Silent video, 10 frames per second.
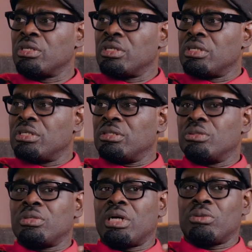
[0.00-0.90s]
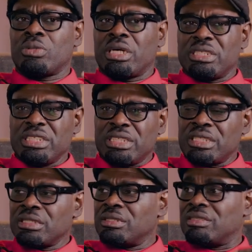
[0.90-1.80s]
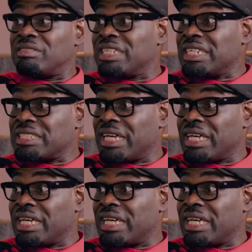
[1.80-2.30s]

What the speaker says: I detailed the things